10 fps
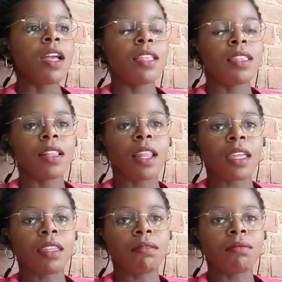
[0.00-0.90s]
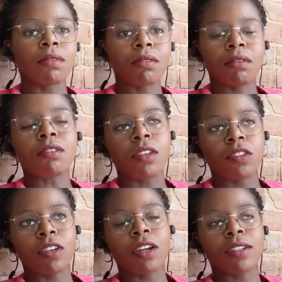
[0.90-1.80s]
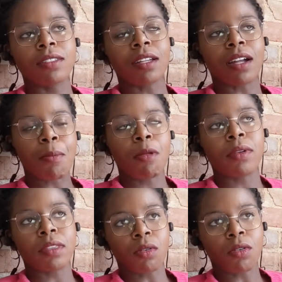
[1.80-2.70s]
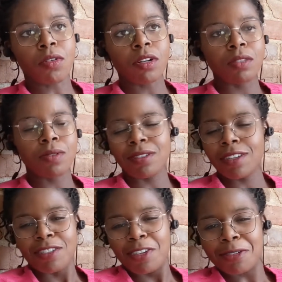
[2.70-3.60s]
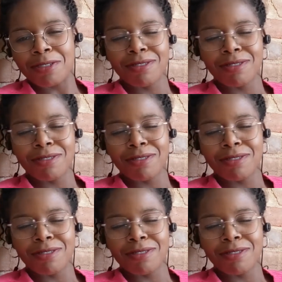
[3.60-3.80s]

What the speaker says: And then like, you know, he shares the apple with the horse, which is cute.